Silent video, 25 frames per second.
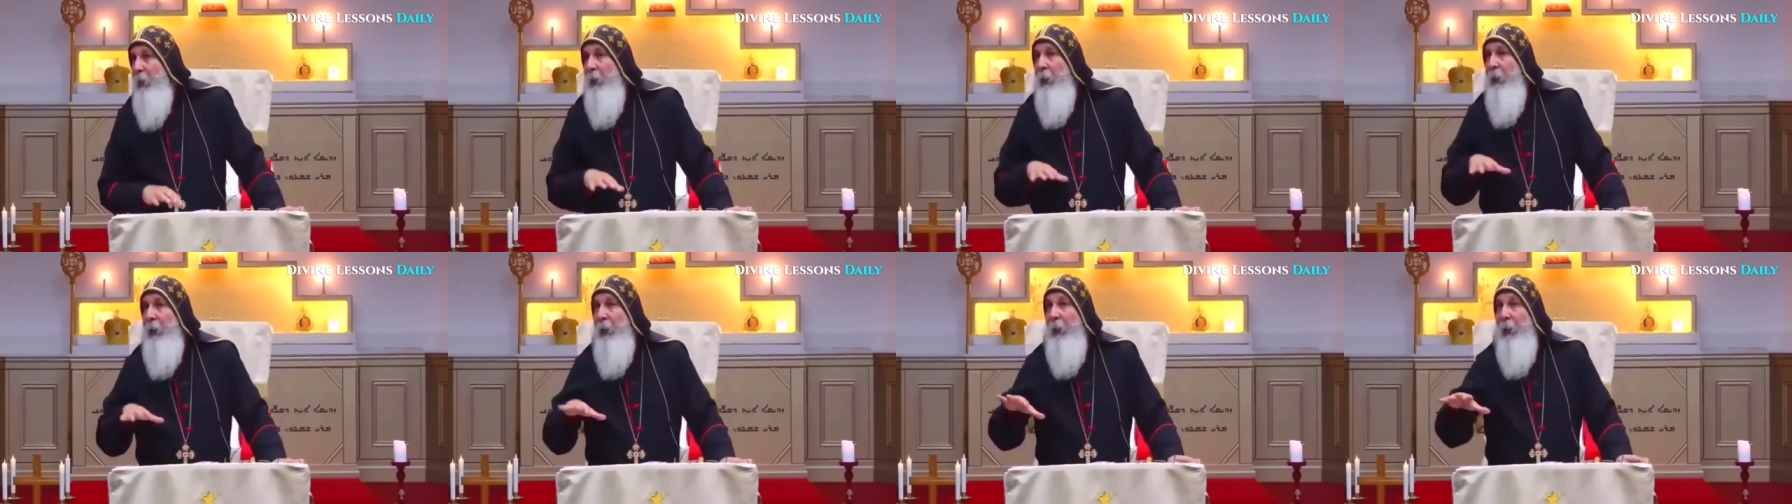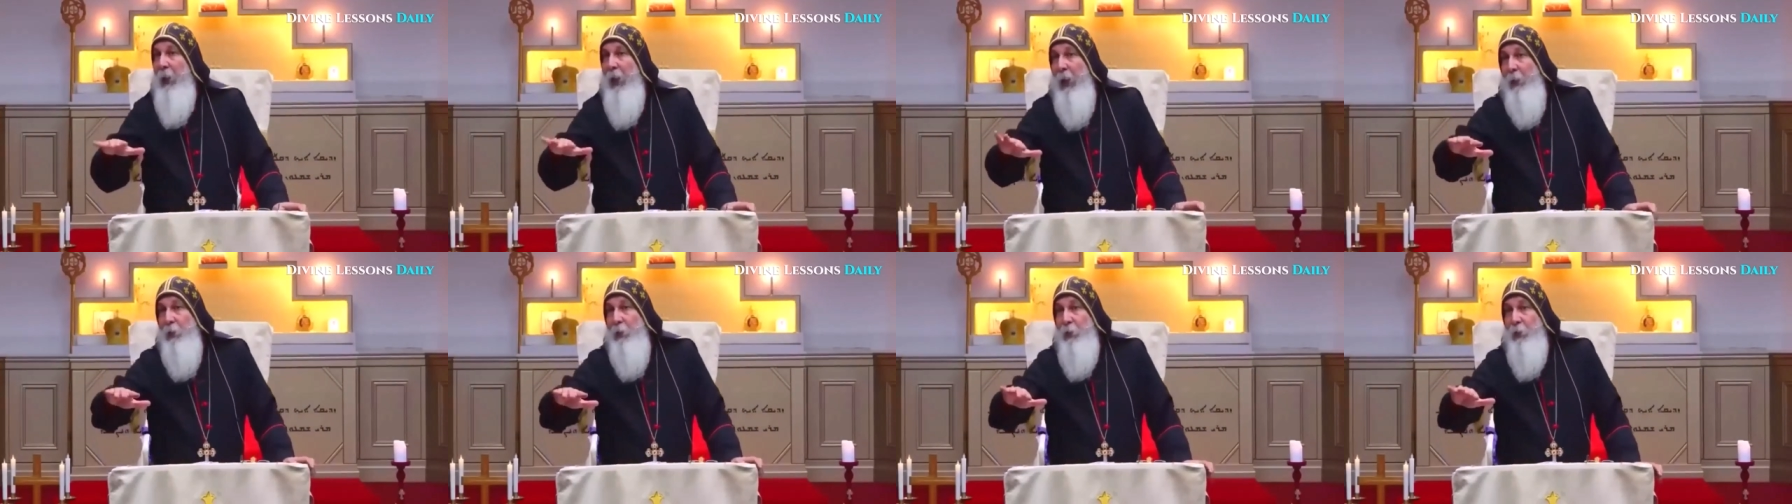He
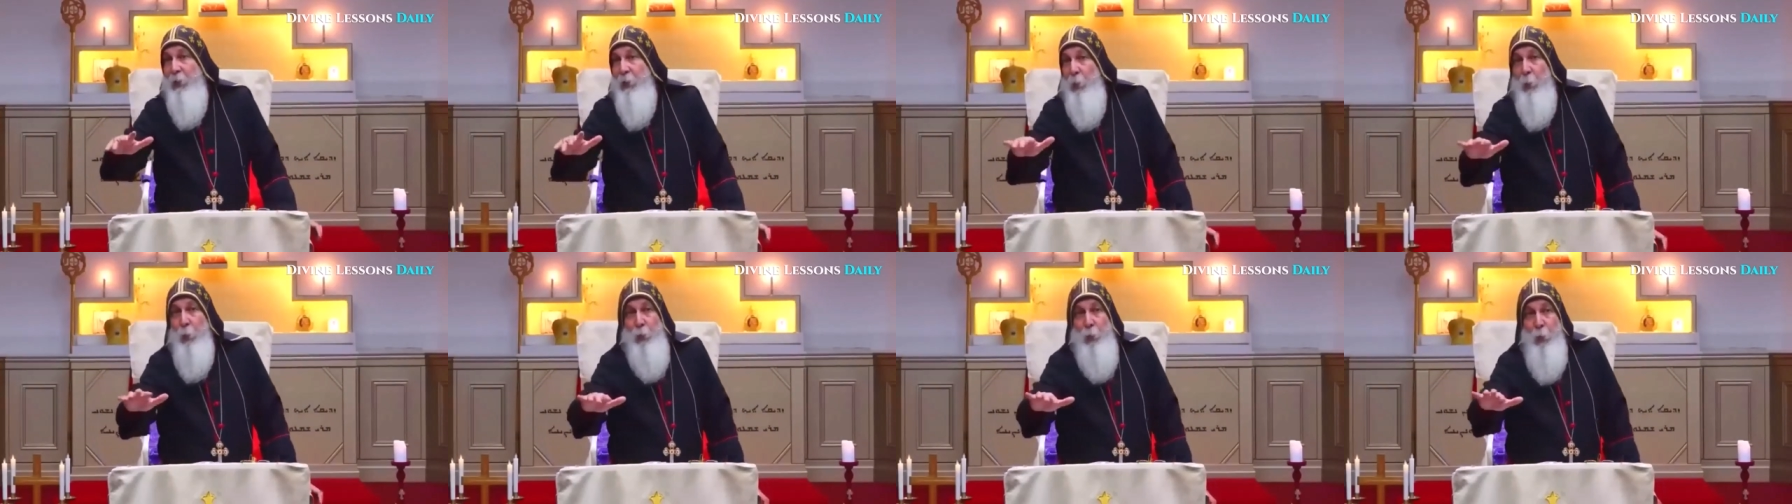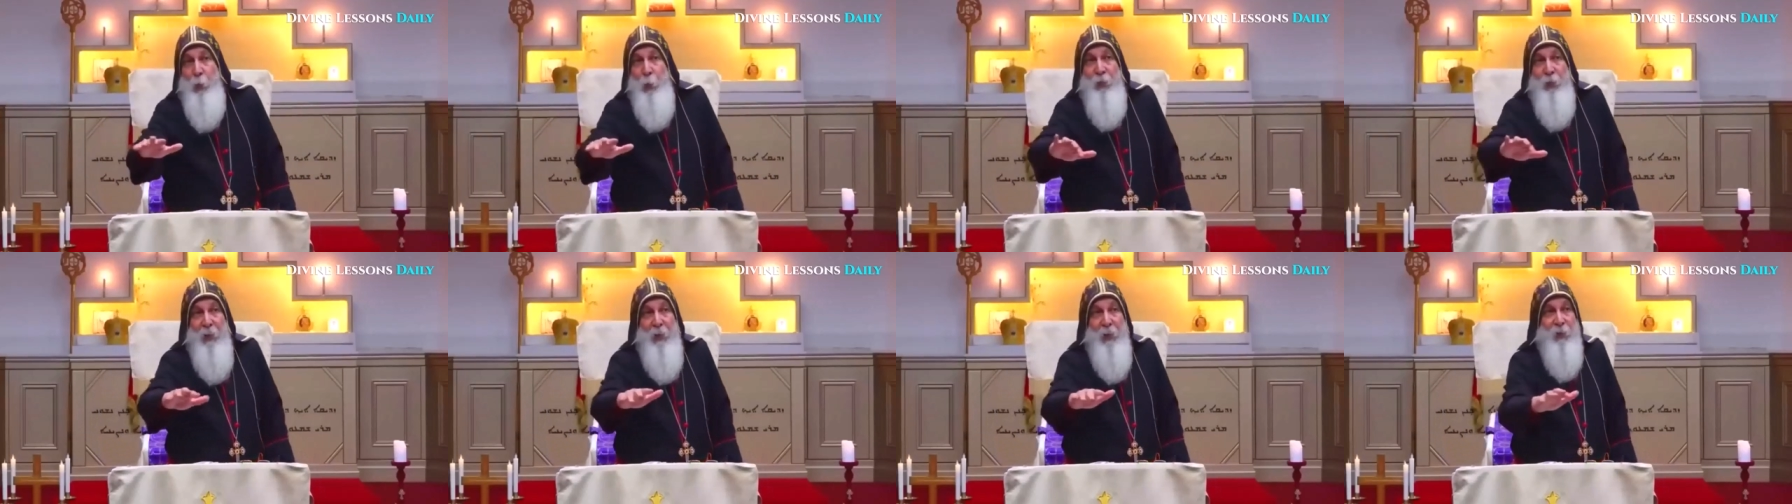likes to
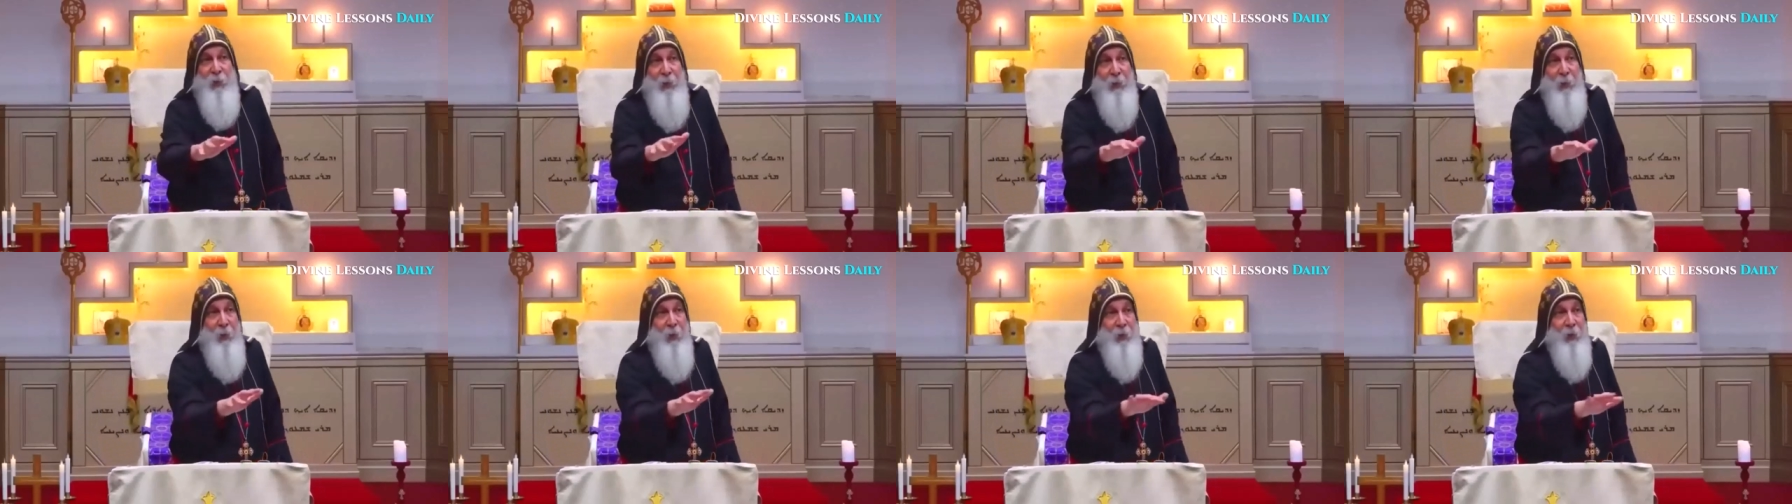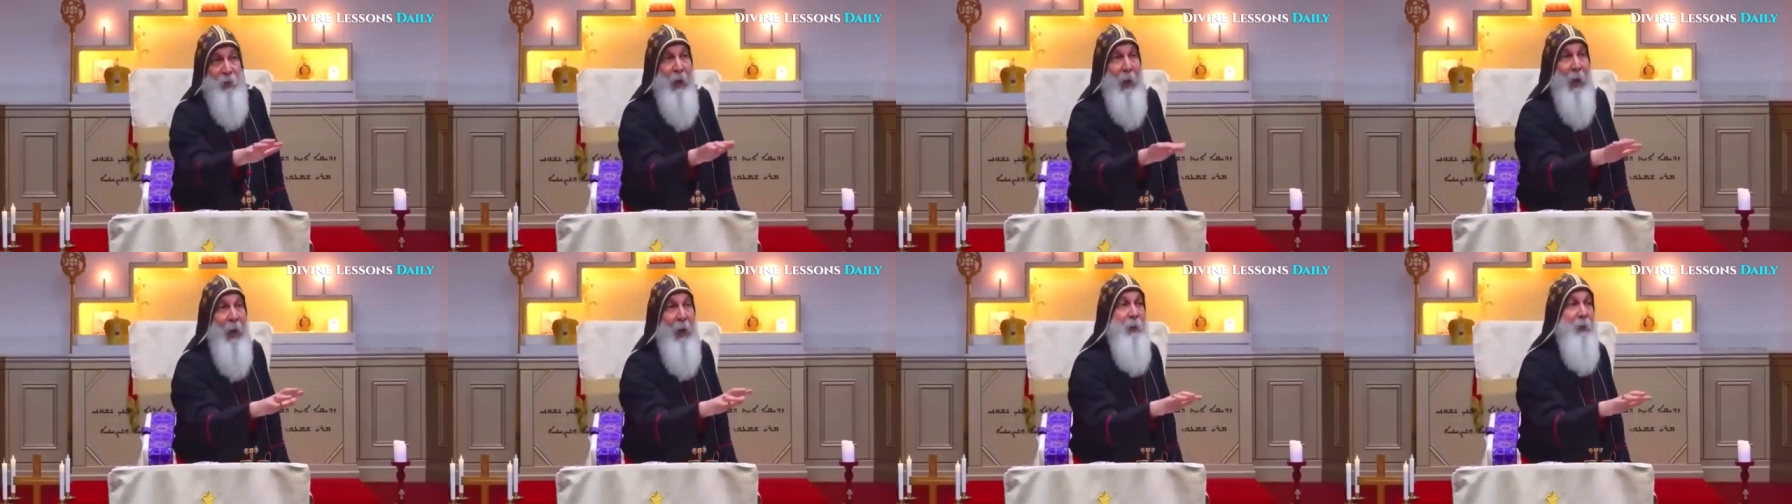do things in
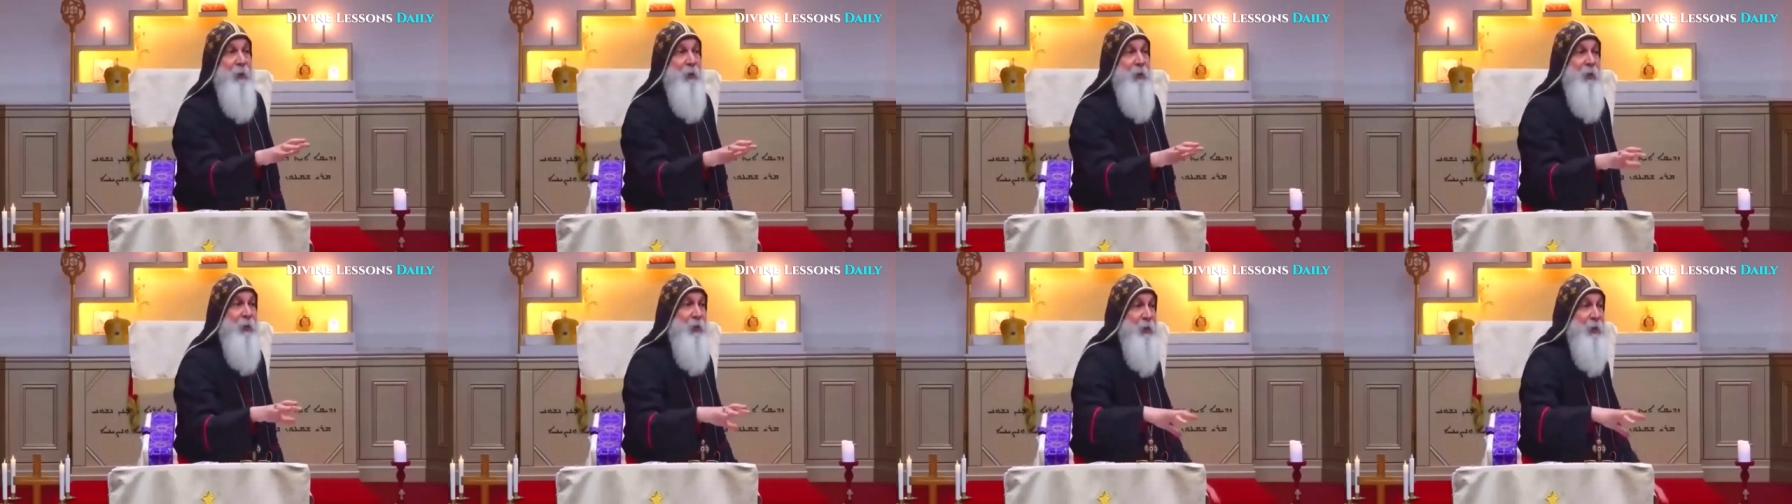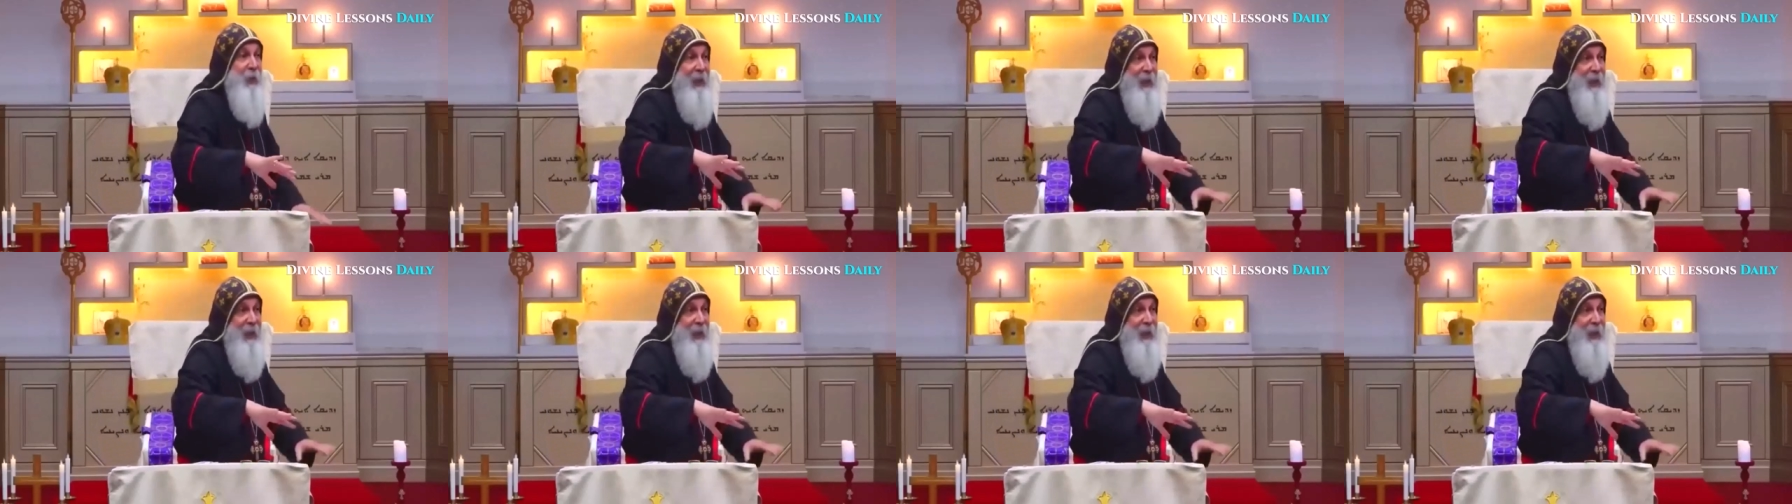disguise,